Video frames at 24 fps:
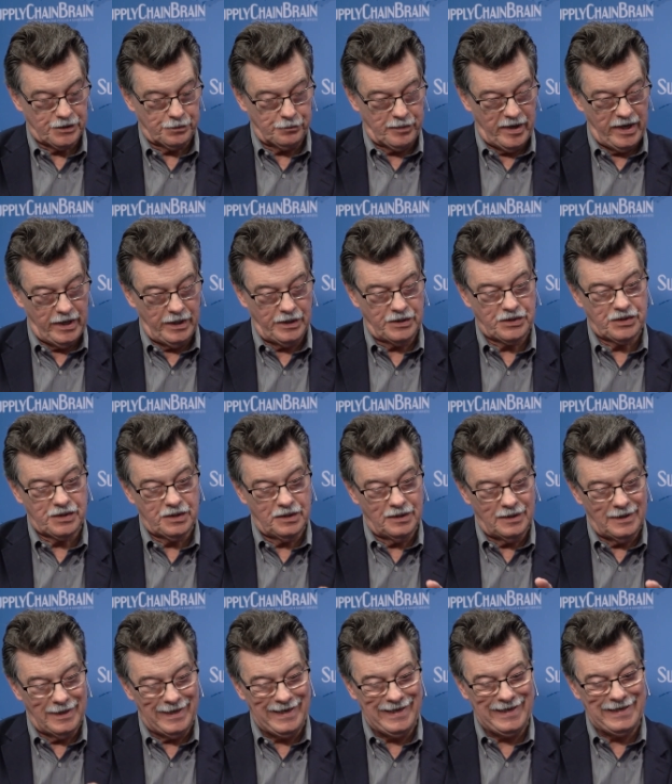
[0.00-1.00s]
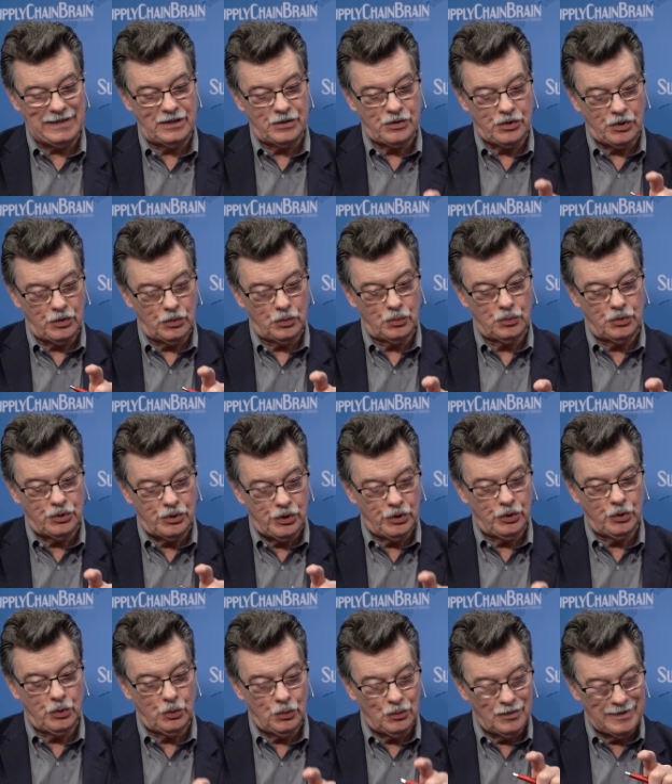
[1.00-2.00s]
space need to
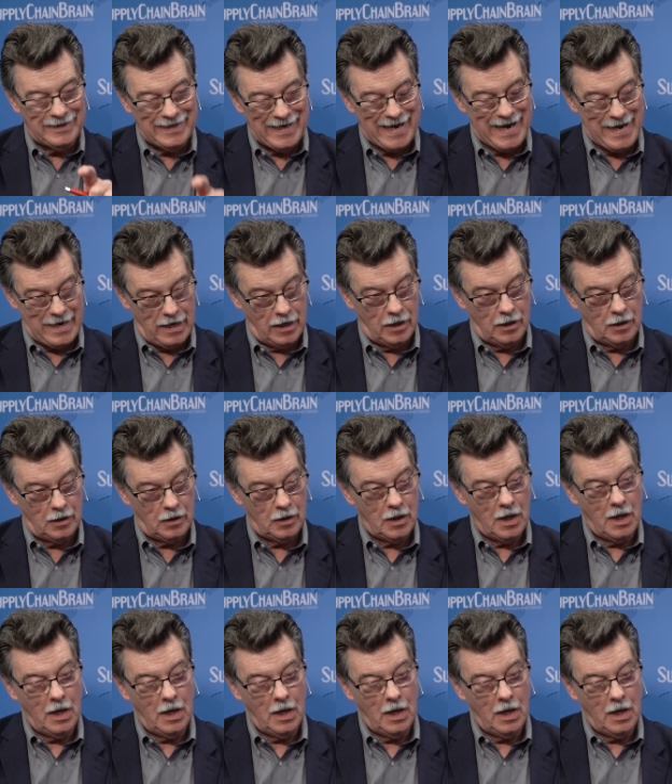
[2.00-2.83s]
do now,